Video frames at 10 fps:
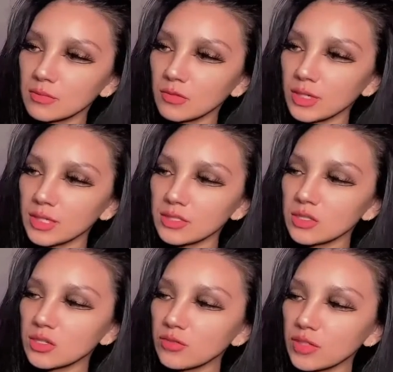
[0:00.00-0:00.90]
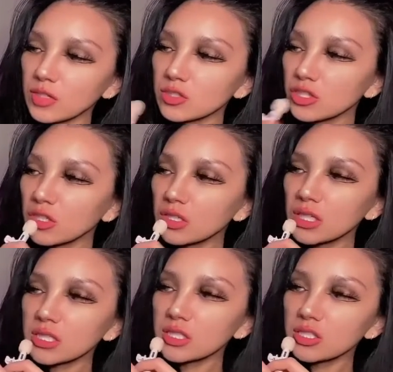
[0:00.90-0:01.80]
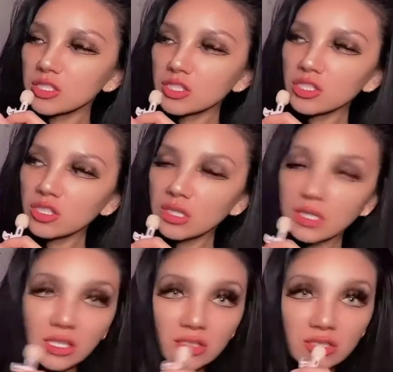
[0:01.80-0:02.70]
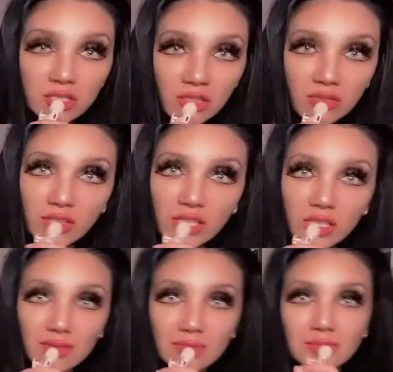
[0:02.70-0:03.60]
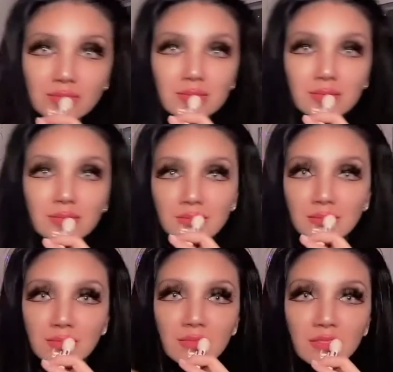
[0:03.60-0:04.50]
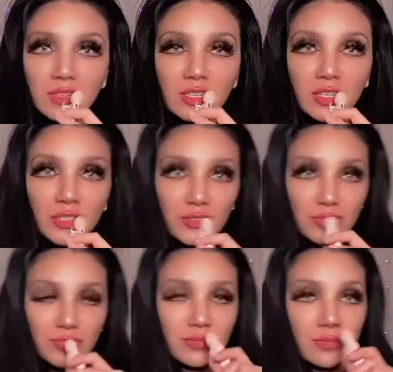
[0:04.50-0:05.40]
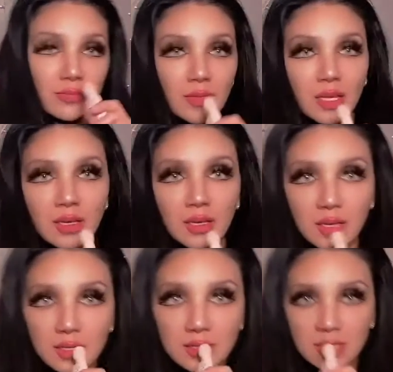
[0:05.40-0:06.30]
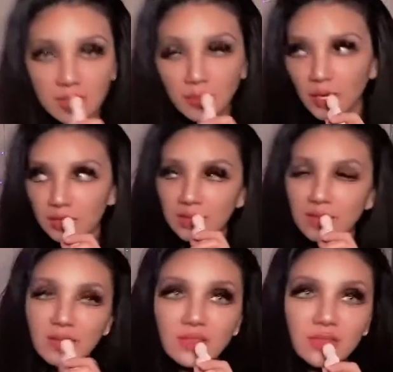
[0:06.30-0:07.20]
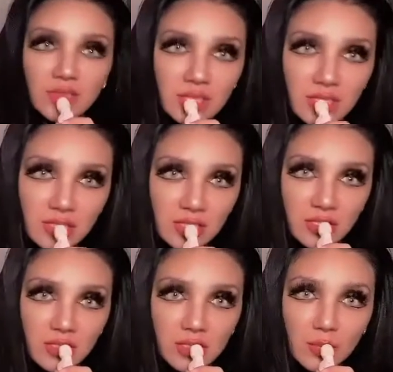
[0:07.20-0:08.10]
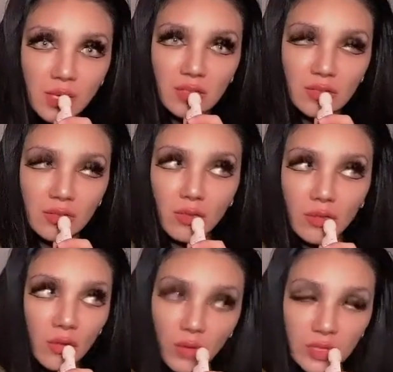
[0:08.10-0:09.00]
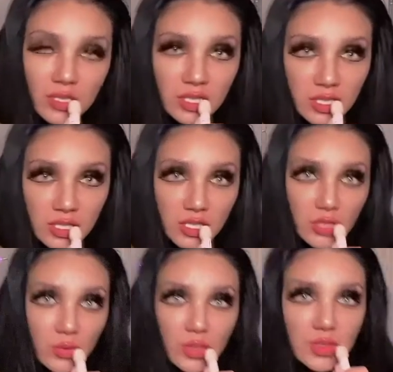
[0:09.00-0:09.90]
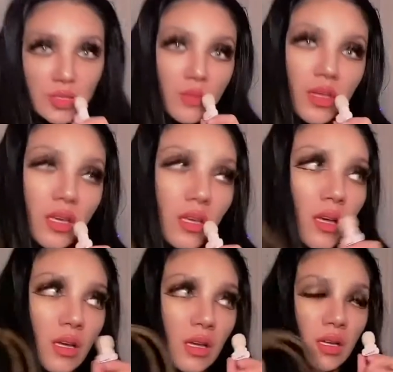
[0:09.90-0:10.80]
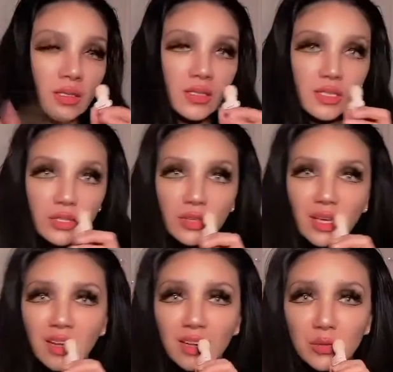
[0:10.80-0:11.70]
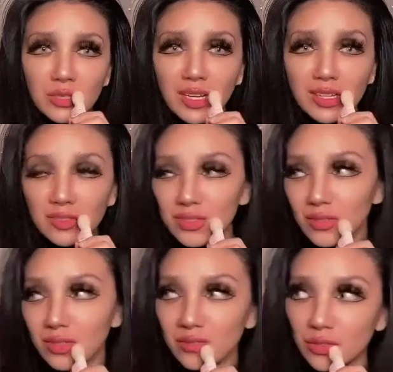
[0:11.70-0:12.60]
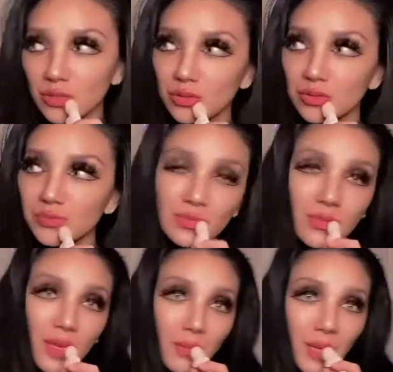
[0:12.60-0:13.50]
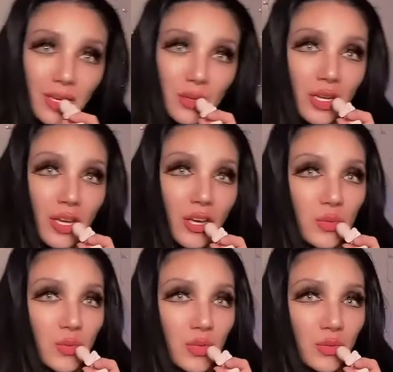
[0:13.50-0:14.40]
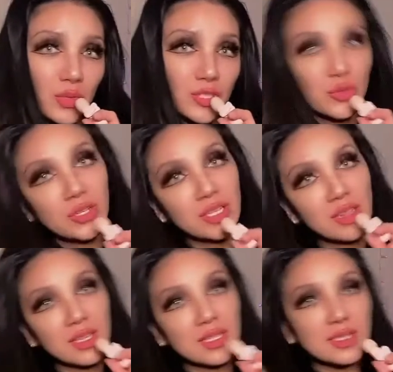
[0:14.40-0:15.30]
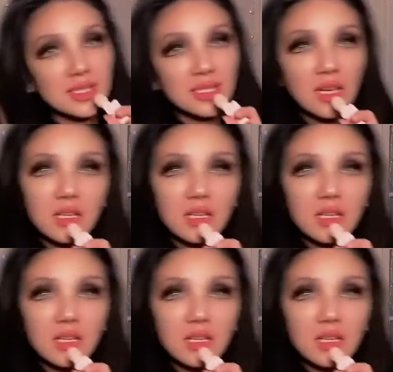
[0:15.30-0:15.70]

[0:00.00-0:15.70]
right? Toffee on chocolate, chocolate on toffee. It's very cute. And apparently they've discontinued this bag, or they're going to discontinue it or something. So yeah, I will hang on to it for sure. But anyway, I hope you enjoyed this